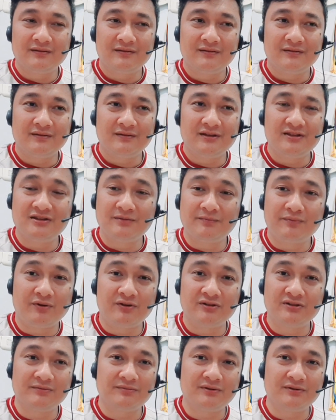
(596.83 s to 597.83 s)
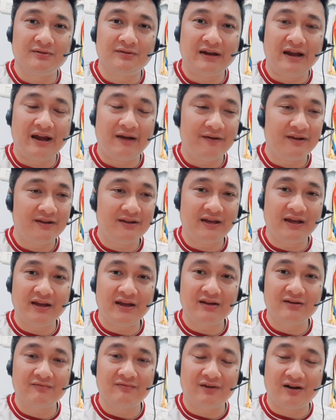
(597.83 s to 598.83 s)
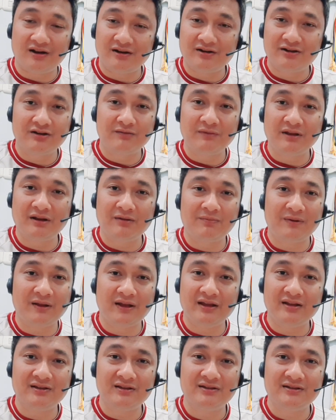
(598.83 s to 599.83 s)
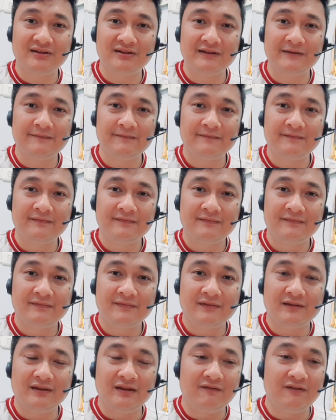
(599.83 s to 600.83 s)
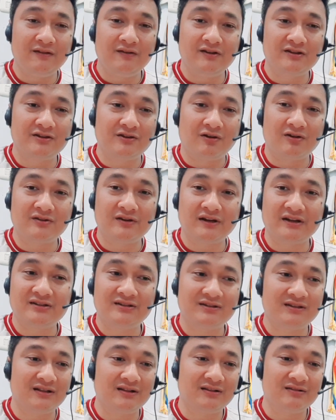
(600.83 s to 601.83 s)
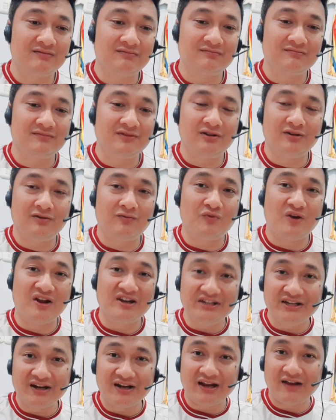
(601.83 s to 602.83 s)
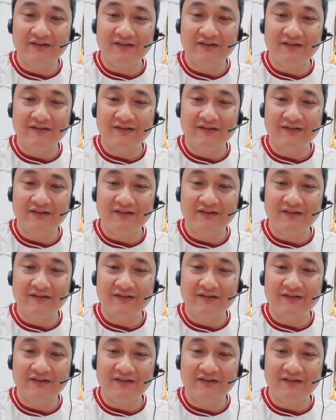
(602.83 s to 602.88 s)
It's impossible. Harry Kane, 100 million players, even though his contract is still, 1 year left